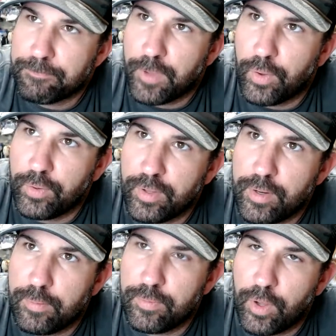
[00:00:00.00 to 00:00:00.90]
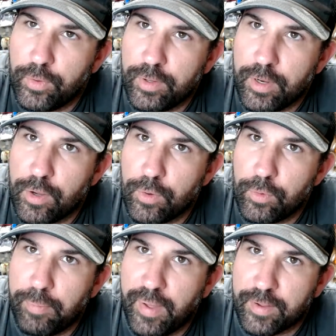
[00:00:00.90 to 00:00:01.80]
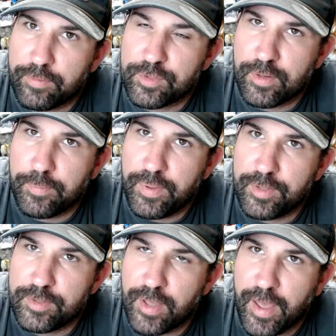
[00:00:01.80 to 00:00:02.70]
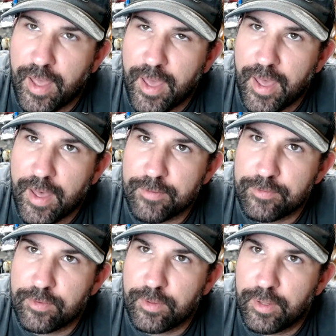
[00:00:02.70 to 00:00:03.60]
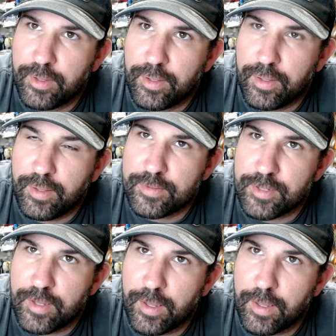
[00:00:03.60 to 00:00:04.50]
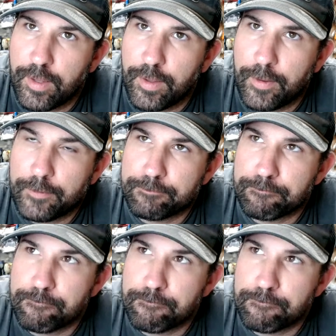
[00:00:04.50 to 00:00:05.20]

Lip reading: The only known pack of centipedes I have is a